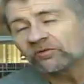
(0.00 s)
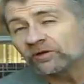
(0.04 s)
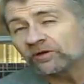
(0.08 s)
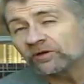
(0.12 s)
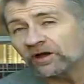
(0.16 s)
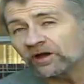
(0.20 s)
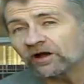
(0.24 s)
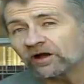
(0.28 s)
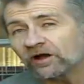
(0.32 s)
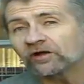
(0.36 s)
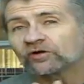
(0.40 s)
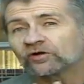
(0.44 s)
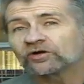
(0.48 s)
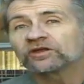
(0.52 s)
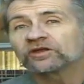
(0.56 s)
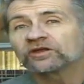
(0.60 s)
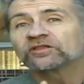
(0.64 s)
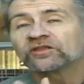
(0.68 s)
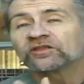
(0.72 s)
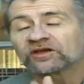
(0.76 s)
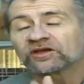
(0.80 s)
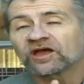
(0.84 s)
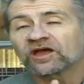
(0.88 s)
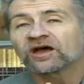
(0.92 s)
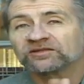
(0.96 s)
we are good in
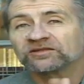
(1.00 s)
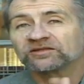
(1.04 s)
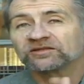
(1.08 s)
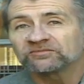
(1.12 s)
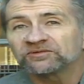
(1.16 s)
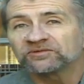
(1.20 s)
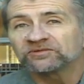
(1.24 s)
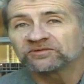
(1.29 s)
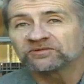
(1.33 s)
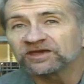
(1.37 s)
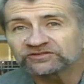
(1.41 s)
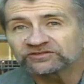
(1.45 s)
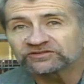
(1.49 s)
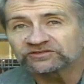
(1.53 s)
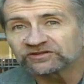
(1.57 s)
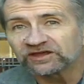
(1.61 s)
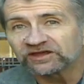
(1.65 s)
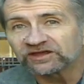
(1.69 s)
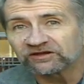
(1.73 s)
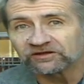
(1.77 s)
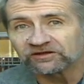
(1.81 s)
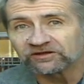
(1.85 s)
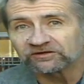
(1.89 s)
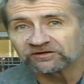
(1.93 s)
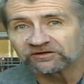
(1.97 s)
the condemnation
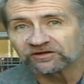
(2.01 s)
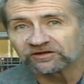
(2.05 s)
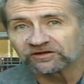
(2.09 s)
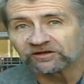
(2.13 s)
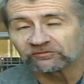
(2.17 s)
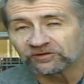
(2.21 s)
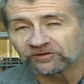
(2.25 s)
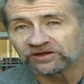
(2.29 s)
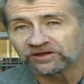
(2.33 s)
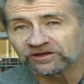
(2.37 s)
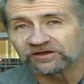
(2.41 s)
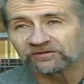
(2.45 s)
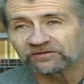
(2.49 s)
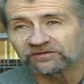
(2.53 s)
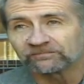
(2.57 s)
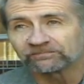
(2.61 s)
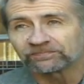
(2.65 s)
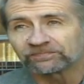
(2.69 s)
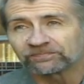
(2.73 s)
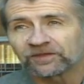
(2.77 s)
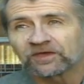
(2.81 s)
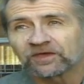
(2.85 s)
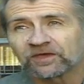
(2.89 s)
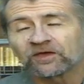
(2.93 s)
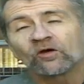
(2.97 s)
arena.
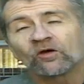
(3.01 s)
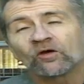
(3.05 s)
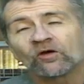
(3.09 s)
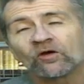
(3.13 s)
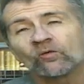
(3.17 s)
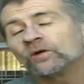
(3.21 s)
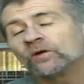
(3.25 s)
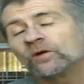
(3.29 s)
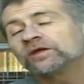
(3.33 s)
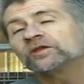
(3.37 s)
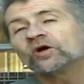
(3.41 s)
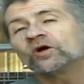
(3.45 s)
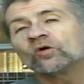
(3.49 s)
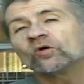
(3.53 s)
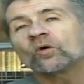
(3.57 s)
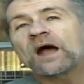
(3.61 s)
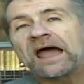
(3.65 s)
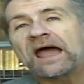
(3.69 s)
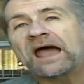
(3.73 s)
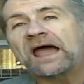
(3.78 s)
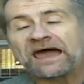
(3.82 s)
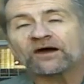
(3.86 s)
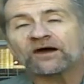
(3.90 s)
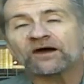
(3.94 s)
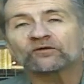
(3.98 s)
We know
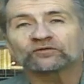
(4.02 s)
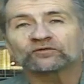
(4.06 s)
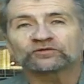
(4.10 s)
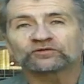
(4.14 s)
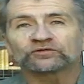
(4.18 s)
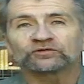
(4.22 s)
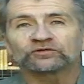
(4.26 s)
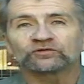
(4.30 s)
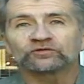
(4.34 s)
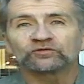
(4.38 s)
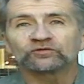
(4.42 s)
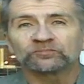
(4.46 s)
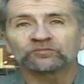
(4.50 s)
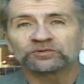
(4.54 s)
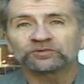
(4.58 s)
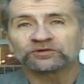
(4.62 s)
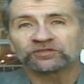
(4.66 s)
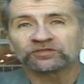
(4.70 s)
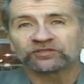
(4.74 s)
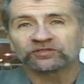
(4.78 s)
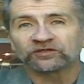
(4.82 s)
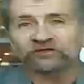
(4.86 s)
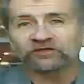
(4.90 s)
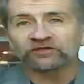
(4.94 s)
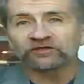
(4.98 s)
how to
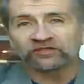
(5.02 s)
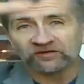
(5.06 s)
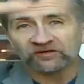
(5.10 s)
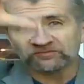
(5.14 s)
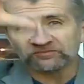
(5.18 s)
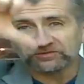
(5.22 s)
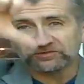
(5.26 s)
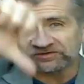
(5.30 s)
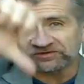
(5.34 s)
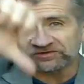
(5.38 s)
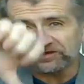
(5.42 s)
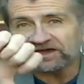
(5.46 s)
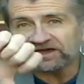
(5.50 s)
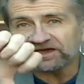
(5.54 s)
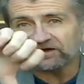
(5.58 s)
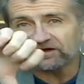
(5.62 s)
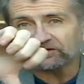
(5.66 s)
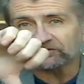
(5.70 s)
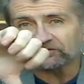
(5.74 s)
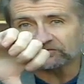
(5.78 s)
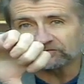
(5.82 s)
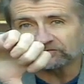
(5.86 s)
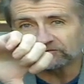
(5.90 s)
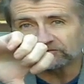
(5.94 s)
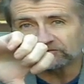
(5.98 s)
put the thumbs down
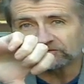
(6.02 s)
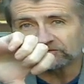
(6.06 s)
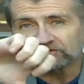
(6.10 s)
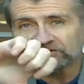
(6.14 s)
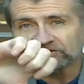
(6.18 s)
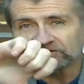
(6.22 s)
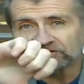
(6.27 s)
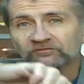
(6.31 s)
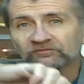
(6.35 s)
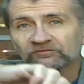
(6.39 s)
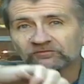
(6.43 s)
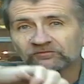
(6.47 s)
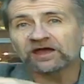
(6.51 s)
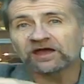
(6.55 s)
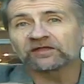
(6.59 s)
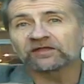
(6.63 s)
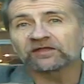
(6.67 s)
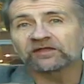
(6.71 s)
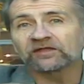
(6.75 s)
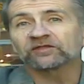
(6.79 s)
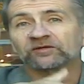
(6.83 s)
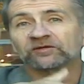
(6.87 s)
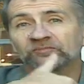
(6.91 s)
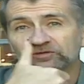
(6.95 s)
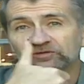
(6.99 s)

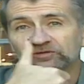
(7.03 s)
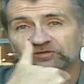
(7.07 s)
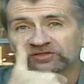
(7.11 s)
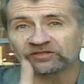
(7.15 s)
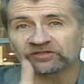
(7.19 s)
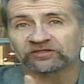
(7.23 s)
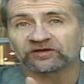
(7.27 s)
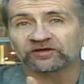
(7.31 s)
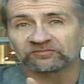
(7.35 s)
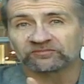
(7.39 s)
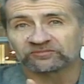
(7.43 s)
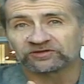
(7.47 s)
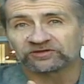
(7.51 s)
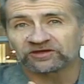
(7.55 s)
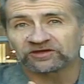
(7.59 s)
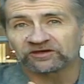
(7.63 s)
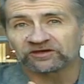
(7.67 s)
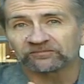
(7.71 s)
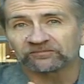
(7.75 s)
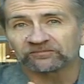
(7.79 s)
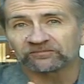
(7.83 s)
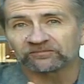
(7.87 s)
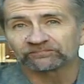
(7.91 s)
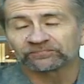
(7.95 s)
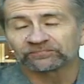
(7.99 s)
rather than put the thumbs up.
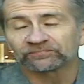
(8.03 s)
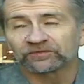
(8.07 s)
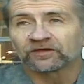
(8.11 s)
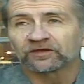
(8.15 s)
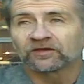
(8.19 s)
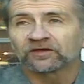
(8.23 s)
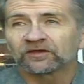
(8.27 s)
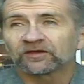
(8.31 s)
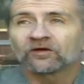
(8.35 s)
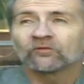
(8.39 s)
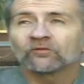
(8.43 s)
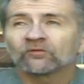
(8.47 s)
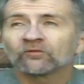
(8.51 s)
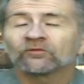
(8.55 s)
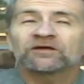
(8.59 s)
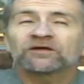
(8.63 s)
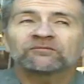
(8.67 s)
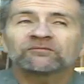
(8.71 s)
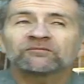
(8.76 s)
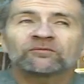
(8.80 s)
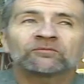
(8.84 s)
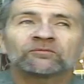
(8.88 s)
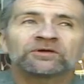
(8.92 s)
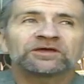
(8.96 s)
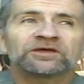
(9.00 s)

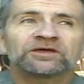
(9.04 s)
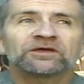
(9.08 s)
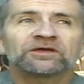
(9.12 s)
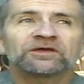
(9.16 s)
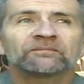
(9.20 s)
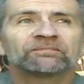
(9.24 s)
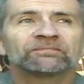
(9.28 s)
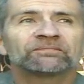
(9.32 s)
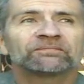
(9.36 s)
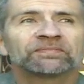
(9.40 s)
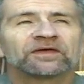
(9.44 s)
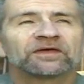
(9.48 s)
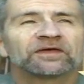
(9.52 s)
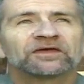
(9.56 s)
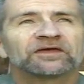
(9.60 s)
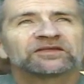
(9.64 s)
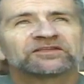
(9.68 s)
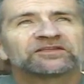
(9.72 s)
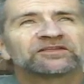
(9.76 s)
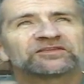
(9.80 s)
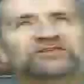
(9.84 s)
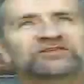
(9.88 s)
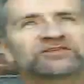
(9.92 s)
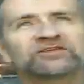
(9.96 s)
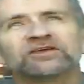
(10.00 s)
Whenever we
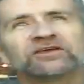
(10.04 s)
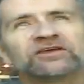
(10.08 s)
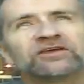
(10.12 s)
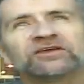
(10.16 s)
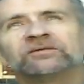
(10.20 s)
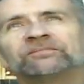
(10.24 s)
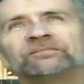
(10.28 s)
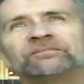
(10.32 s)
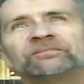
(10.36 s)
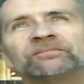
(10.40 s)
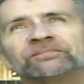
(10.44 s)
see,